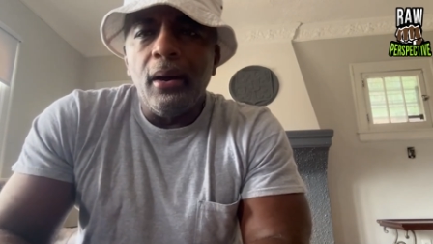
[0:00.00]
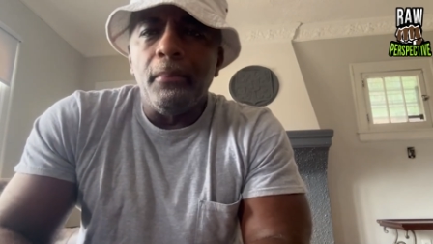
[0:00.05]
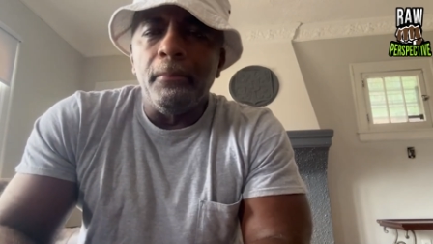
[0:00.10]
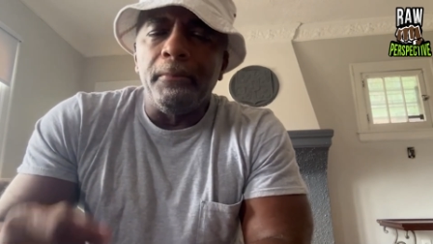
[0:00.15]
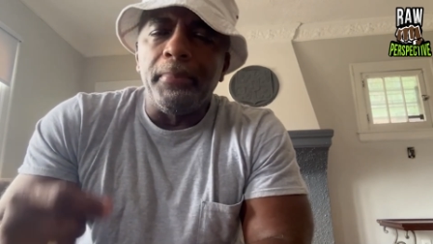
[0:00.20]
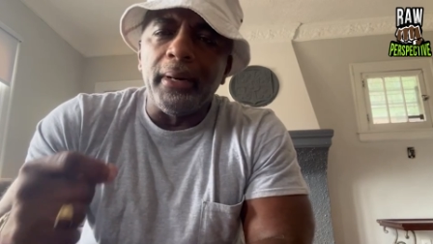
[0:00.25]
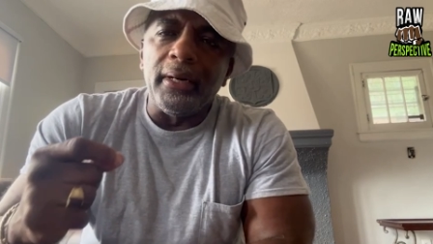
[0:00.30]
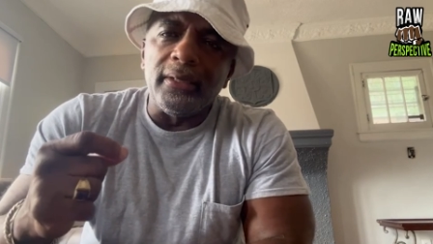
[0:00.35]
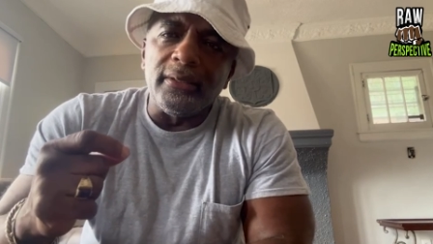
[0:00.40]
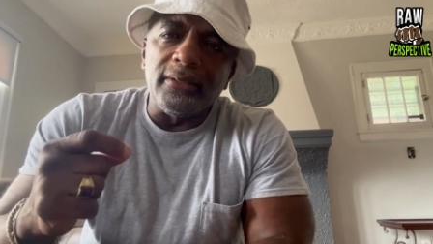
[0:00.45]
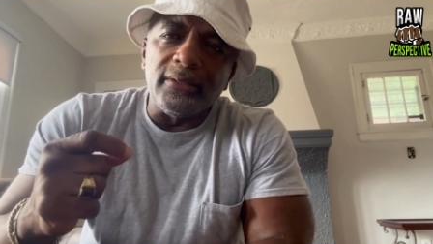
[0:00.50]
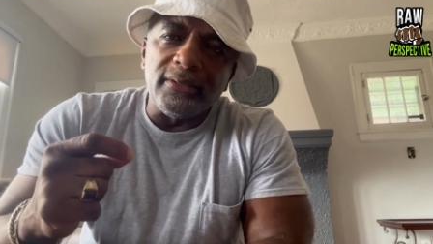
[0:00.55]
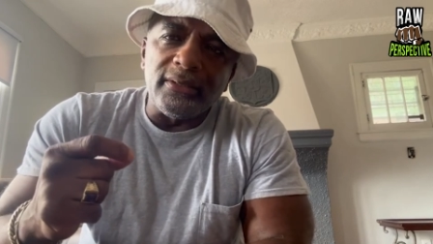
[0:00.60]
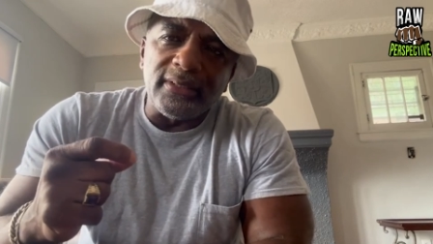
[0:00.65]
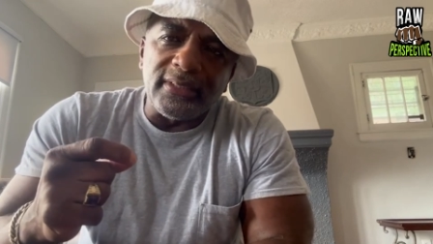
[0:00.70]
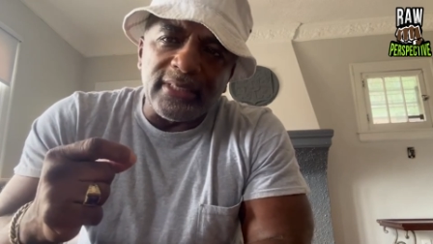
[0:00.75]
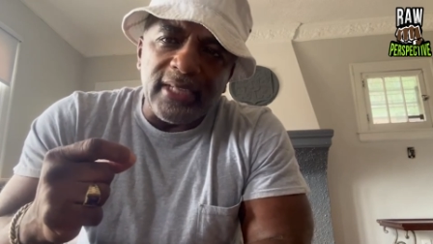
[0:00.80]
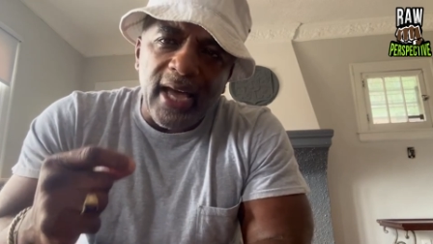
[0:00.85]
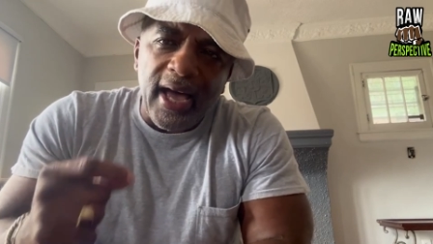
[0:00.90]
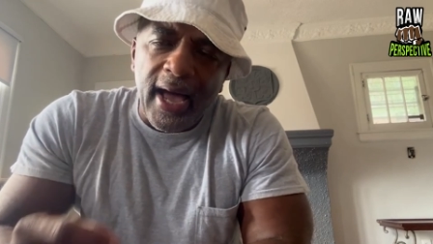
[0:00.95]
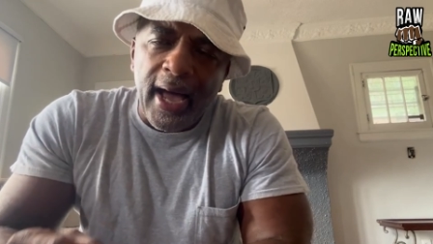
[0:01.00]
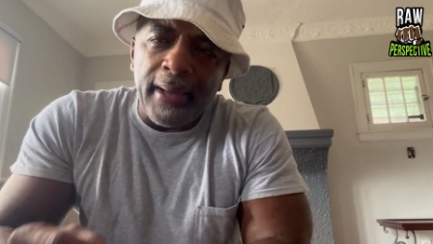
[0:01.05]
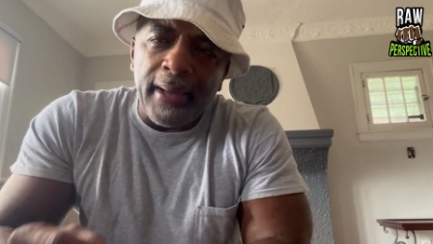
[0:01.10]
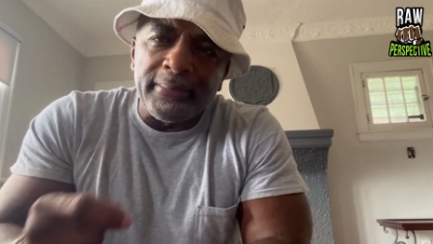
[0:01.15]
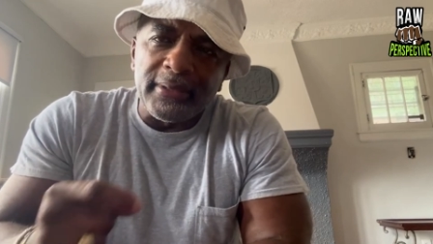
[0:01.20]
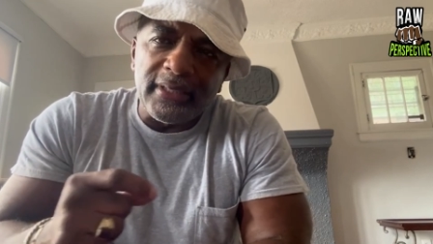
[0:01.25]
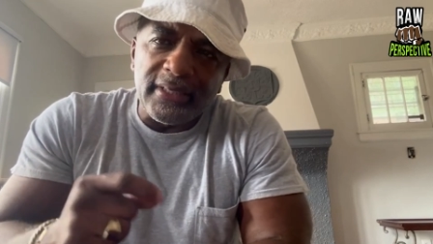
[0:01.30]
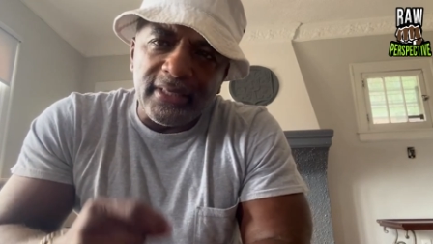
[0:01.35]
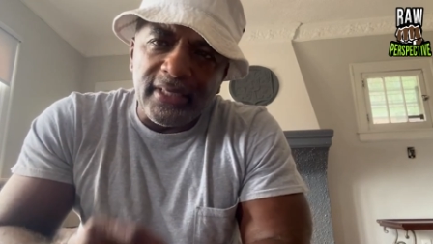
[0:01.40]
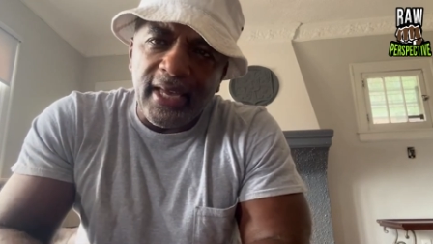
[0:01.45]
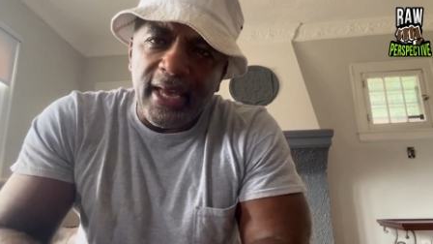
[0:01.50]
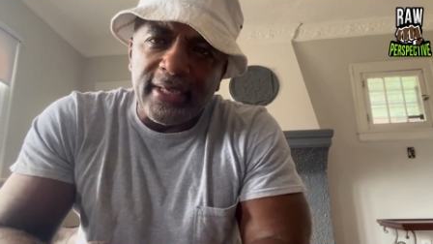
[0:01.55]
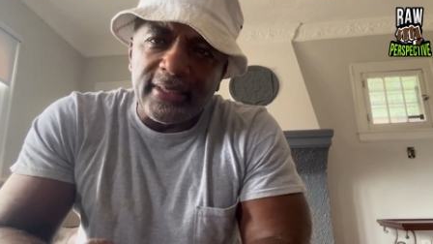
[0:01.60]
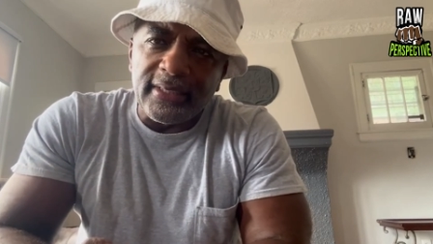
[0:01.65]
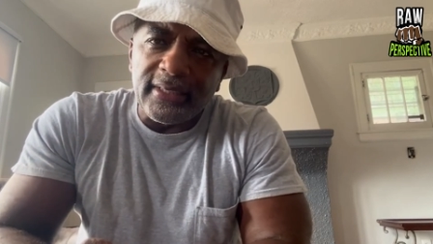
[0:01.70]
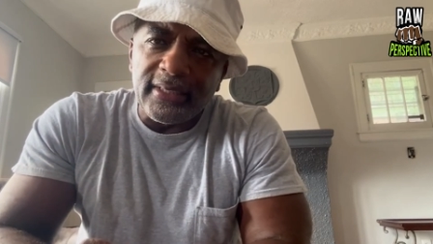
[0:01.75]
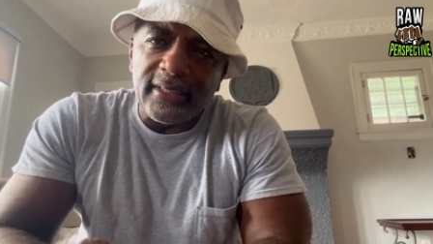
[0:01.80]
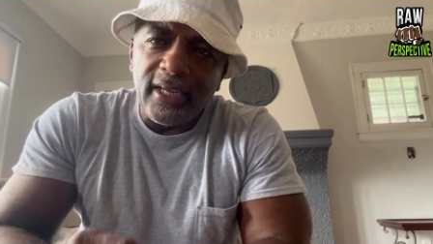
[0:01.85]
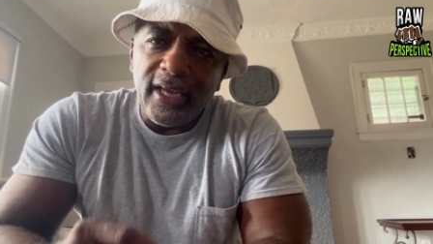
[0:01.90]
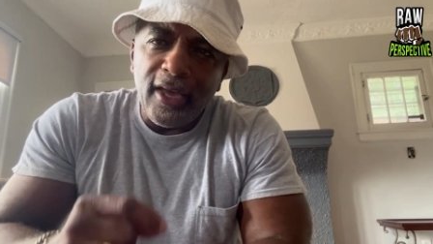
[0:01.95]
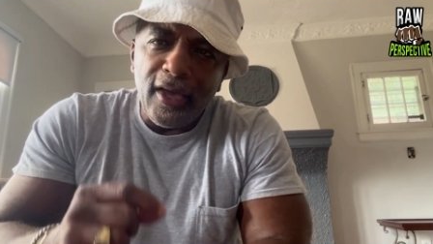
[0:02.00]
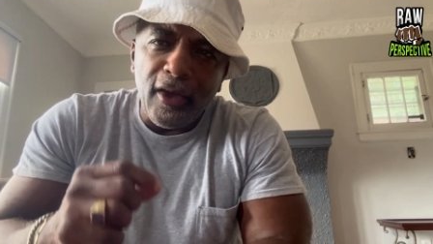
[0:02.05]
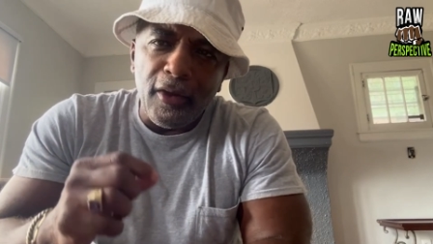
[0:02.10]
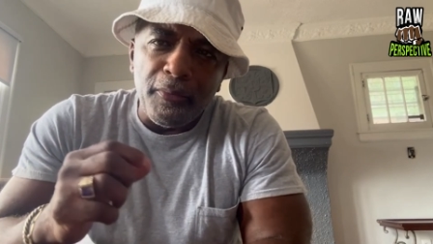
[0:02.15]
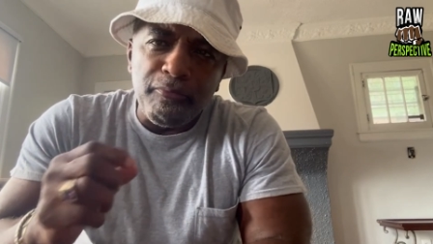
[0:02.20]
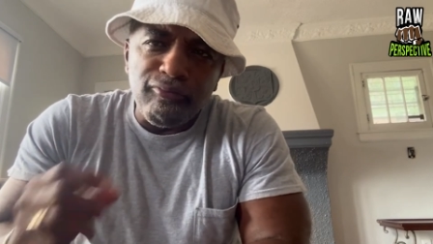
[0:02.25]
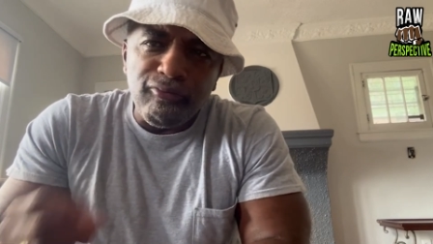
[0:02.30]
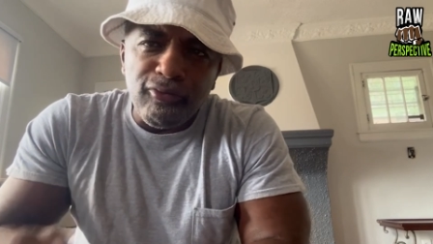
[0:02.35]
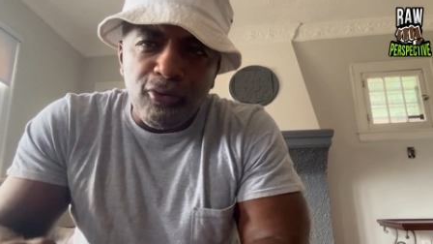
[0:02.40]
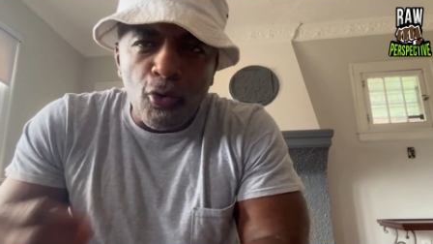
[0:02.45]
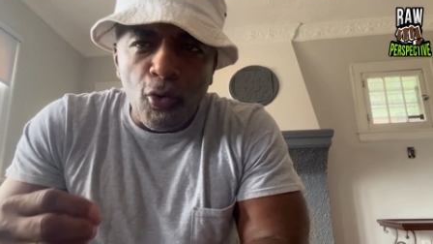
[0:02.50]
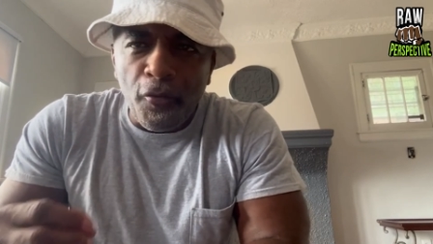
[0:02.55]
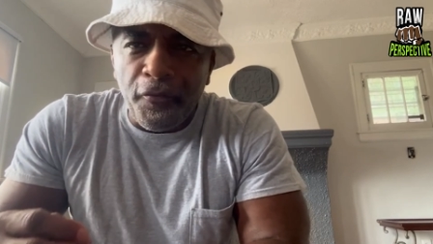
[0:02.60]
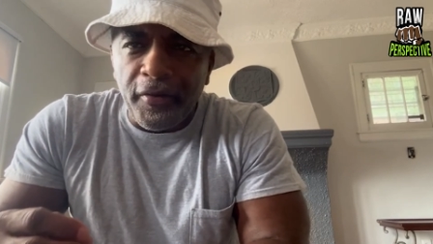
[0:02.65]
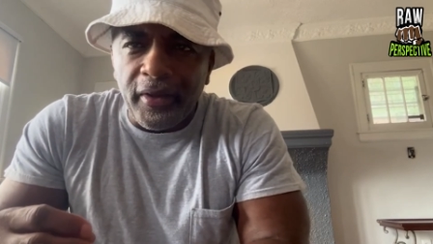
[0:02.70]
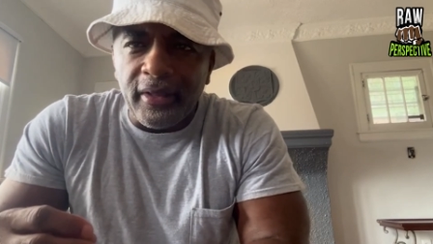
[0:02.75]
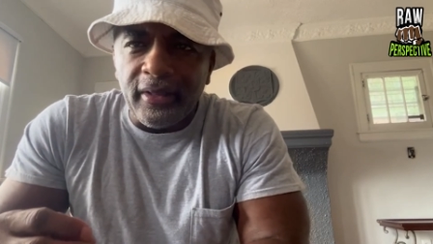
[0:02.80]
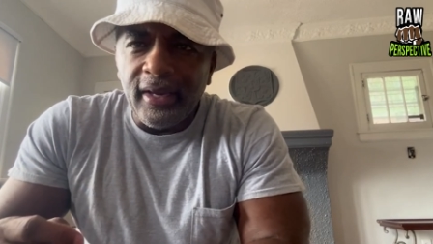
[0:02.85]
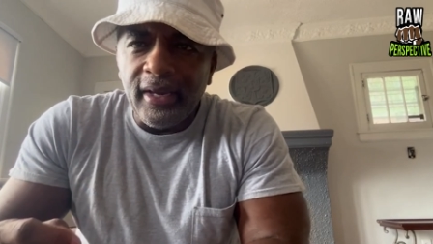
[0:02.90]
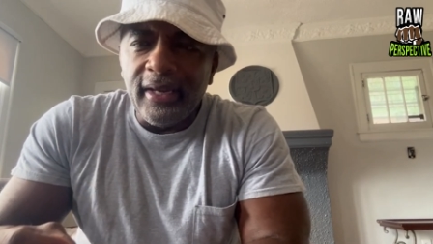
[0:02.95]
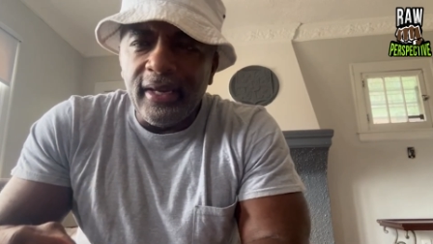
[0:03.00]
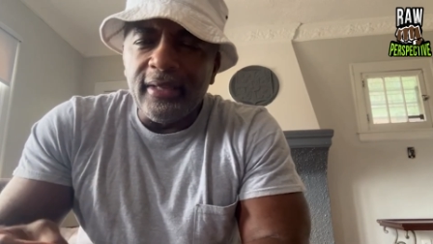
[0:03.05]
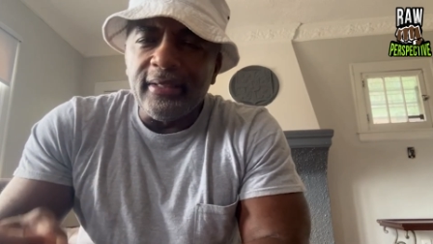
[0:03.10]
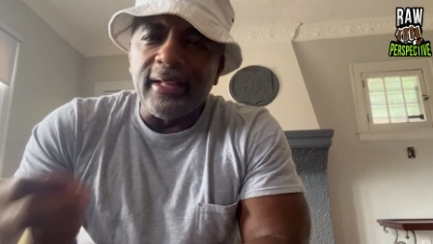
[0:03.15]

But time's tests have proven